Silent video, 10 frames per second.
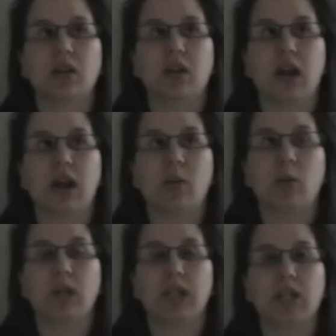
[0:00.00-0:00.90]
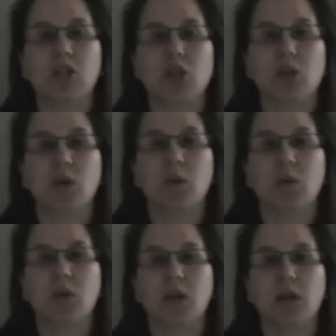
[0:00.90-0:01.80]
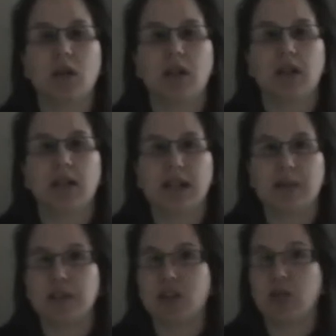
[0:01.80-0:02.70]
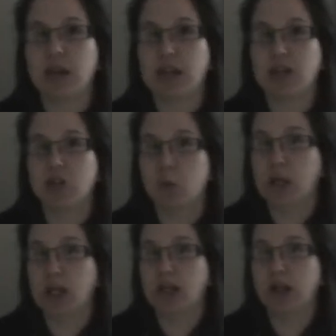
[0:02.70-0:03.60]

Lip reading: like willing to let himself pee in the toilet.